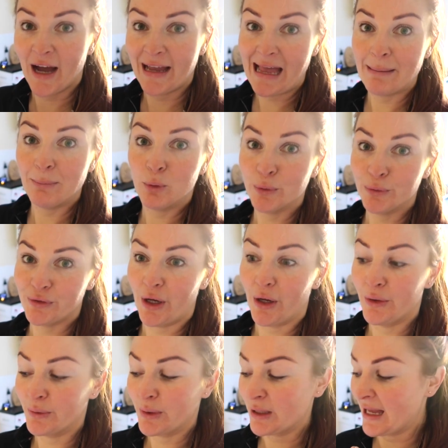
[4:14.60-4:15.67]
I am
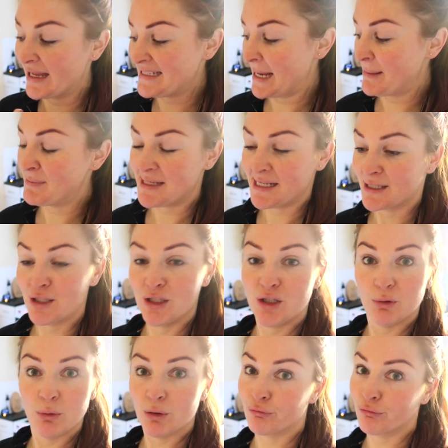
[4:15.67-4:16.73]
also attempting to
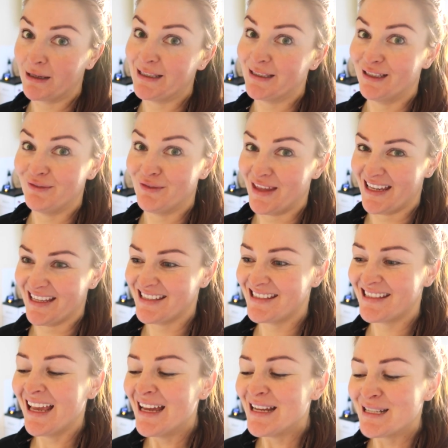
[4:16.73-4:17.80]
do a reel of
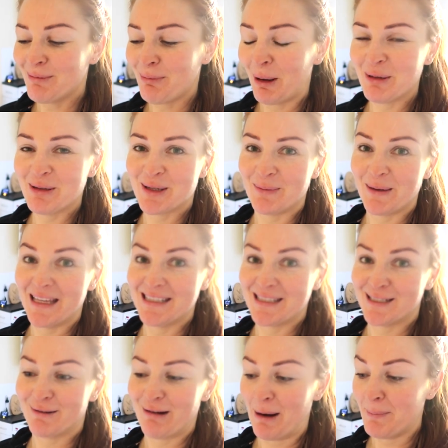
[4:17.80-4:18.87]
this to post on my
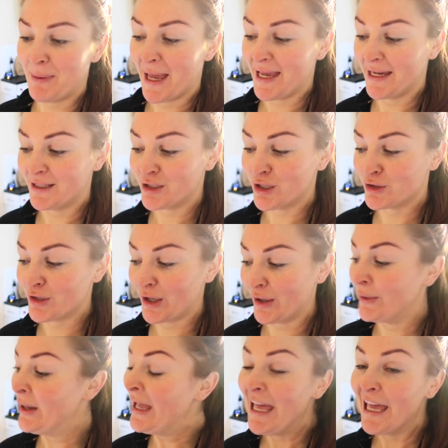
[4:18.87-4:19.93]
Instagram page.
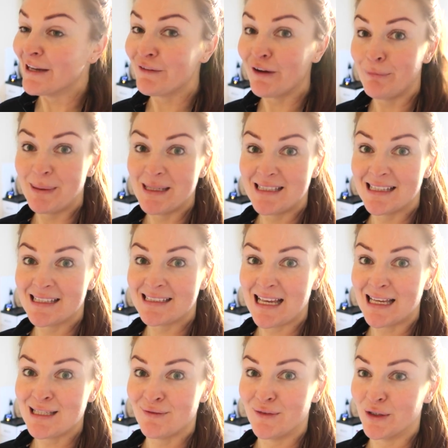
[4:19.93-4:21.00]
So if I've been
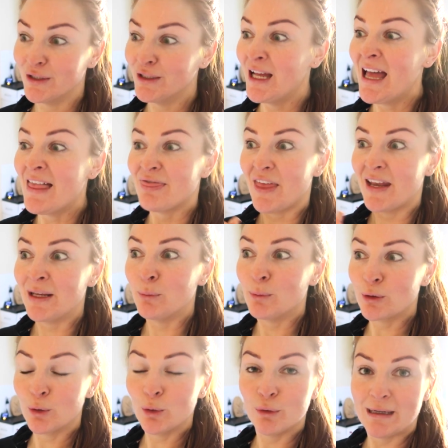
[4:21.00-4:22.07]
successful, then it
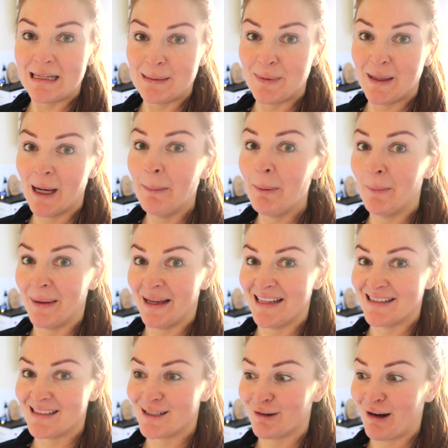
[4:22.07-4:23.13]
would already be up on my
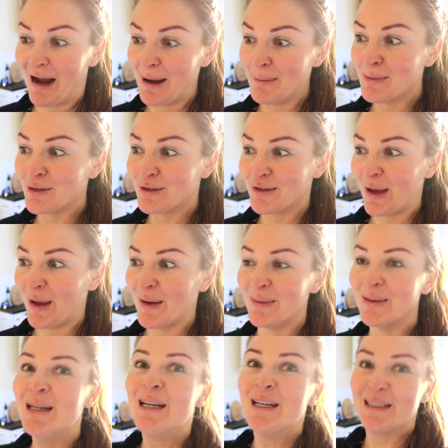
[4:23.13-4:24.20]
Instagram.
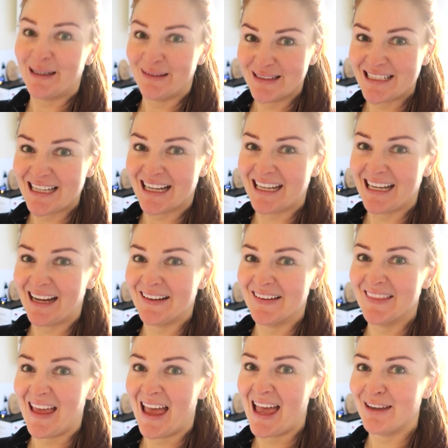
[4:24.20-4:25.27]
So go and check it out
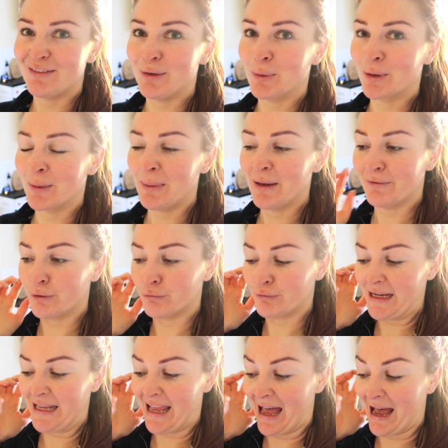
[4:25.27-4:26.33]
on there if you want a bit of a
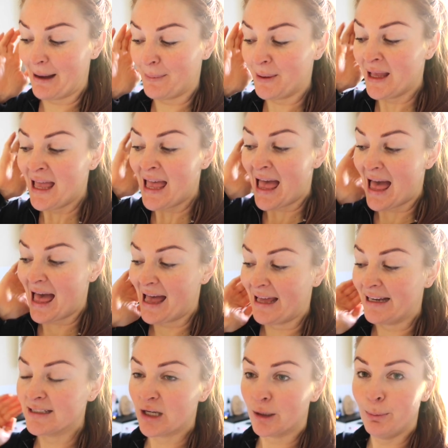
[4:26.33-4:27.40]
recap.
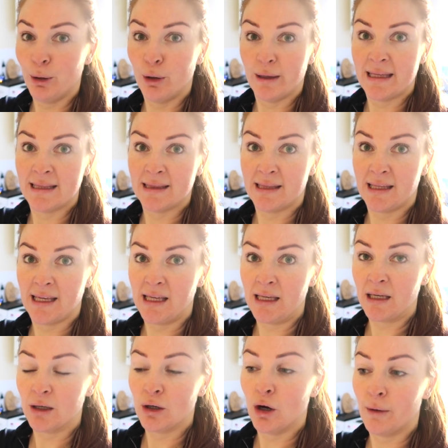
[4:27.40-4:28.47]
And I'll put in
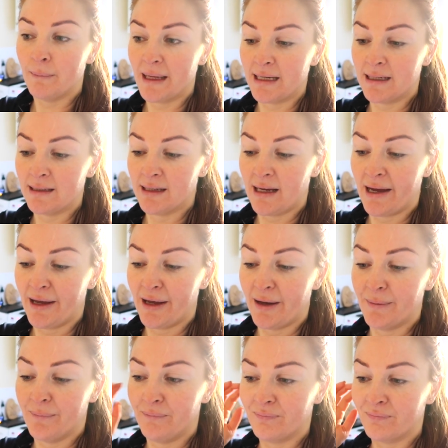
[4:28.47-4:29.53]
the comment,
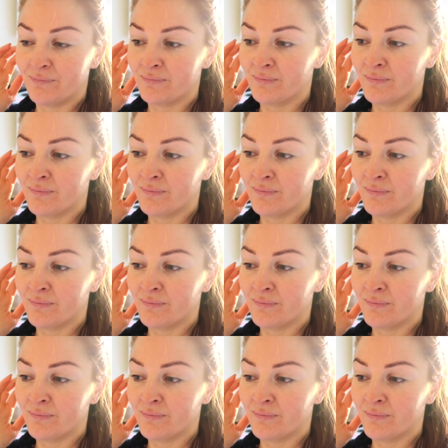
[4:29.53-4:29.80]
I'll